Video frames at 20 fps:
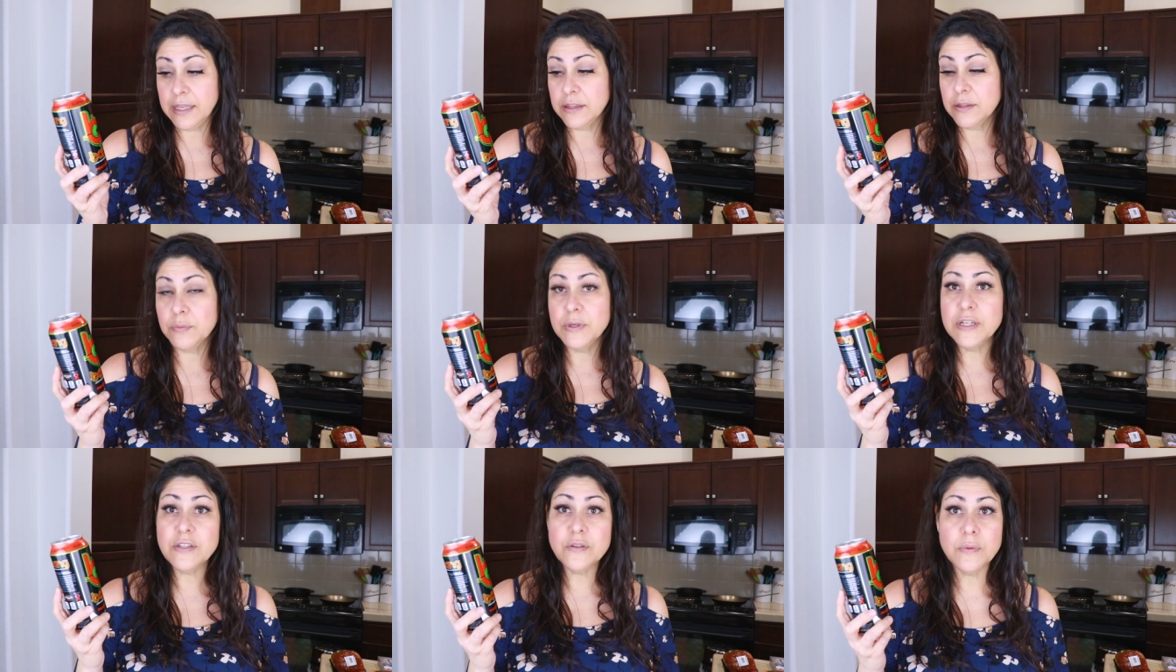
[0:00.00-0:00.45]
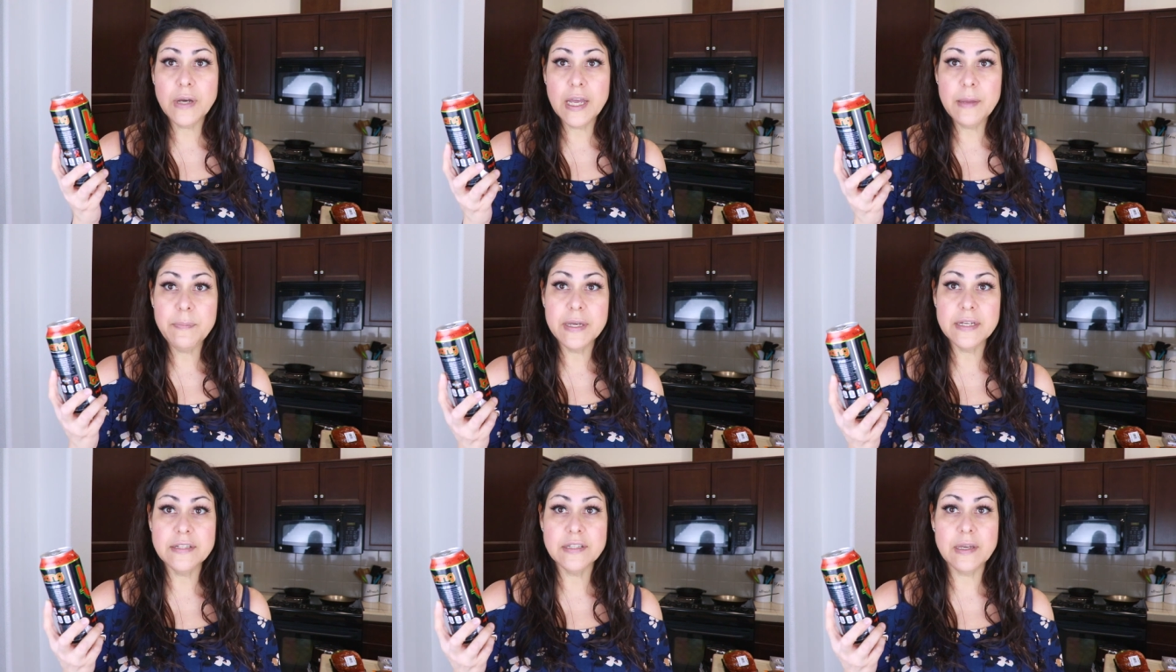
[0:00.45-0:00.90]
And the reason why
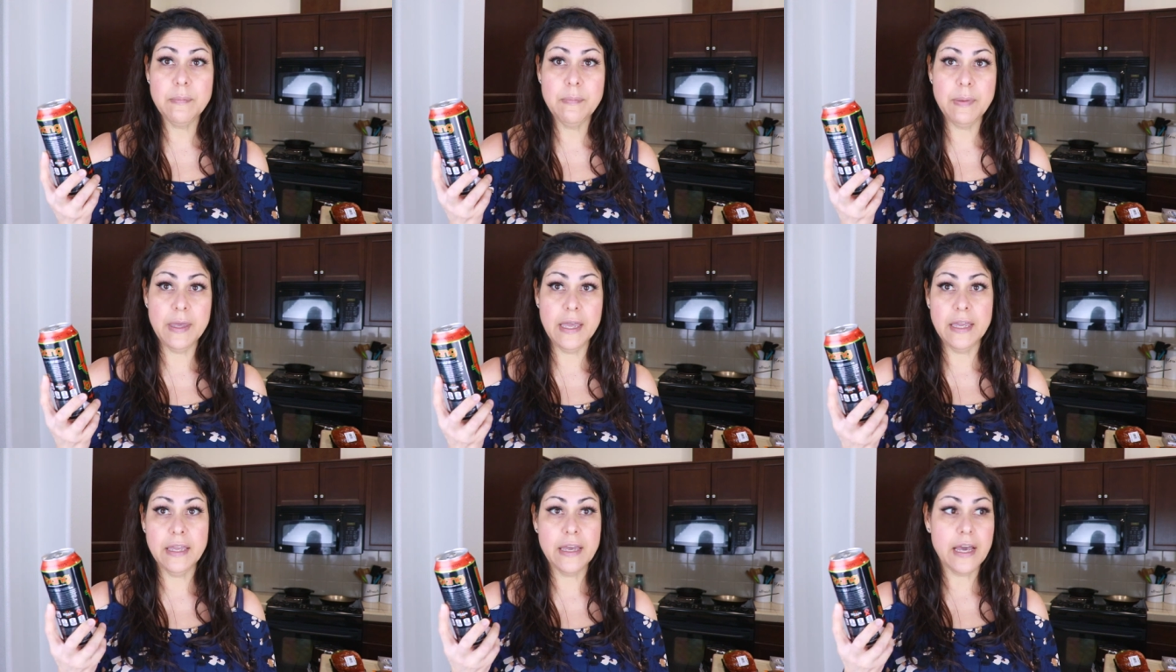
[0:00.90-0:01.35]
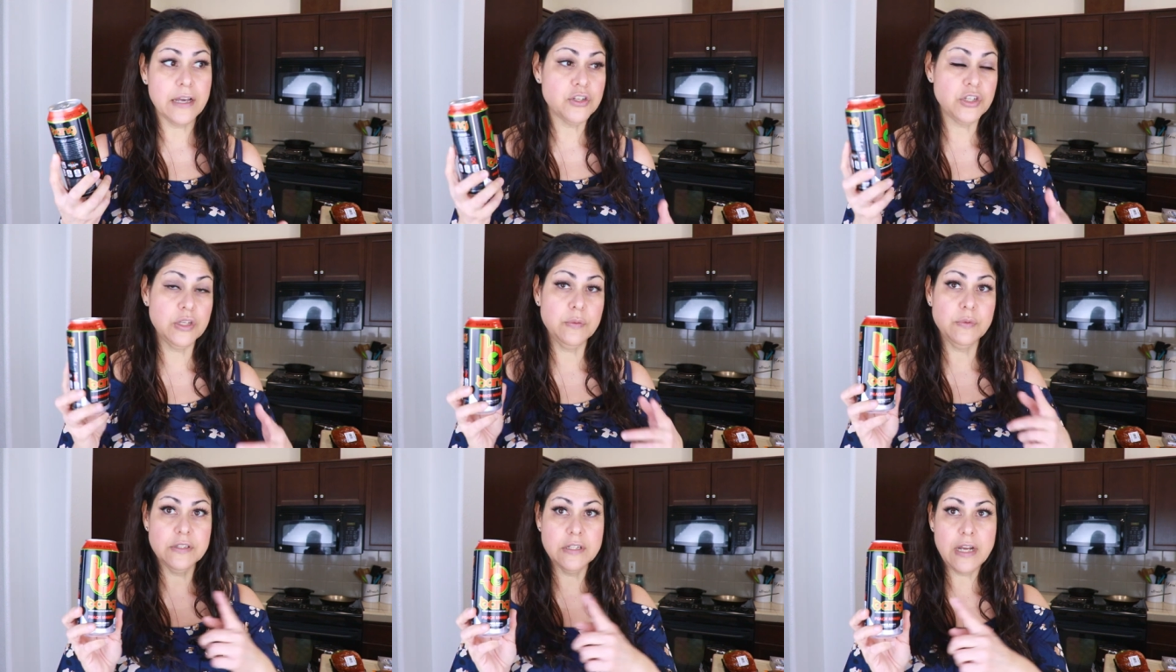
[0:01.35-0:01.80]
I picked up Bang
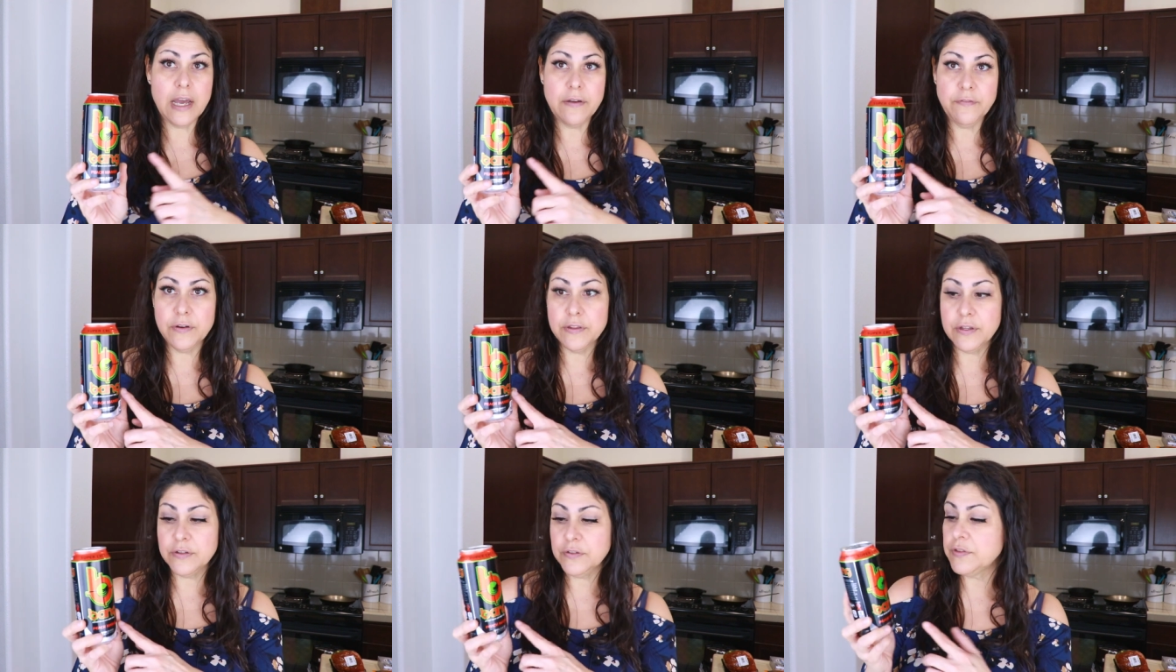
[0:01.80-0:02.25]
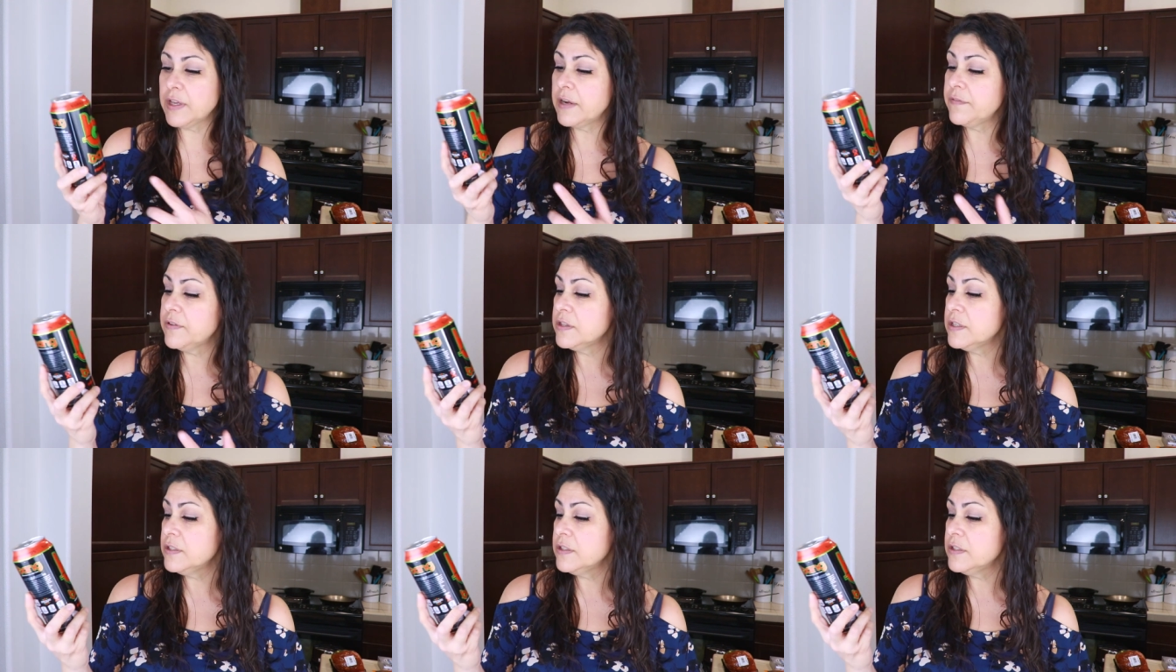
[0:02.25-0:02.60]
actually was not for this flavor.